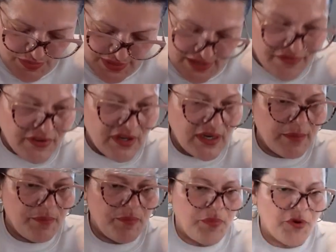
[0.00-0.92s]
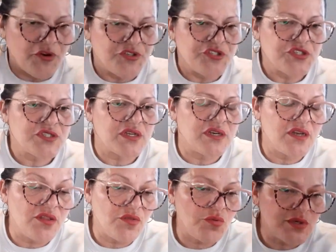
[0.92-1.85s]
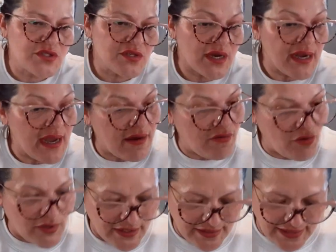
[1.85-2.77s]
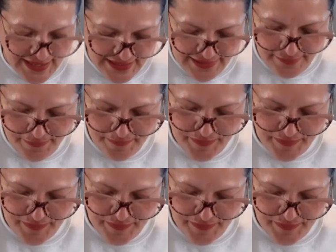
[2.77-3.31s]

definitely purchased another one so I can have one on hand.